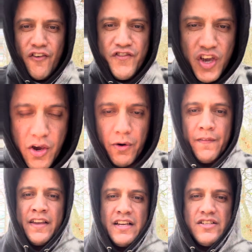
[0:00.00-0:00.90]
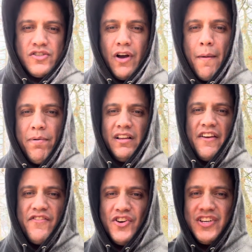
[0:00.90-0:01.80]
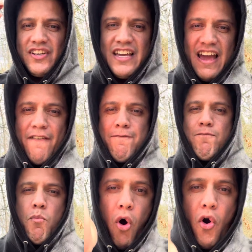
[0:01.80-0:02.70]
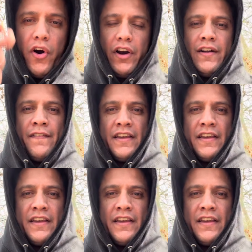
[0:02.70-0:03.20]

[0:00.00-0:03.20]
of you. So I believe you could give more.